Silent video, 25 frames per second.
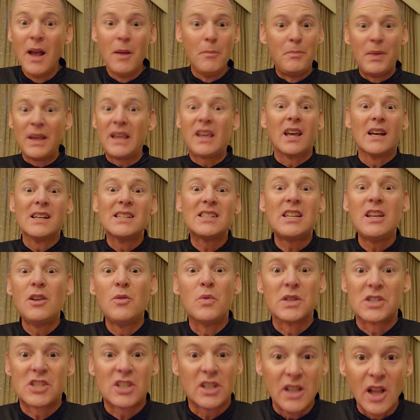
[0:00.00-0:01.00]
because he
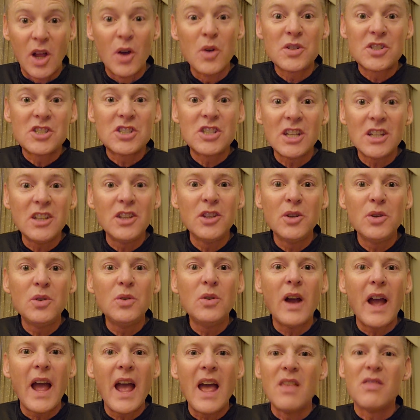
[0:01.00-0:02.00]
was close to
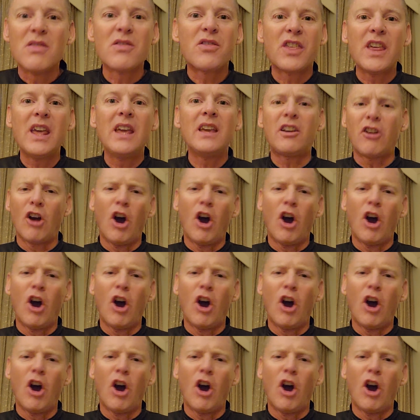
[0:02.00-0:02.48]
you and think,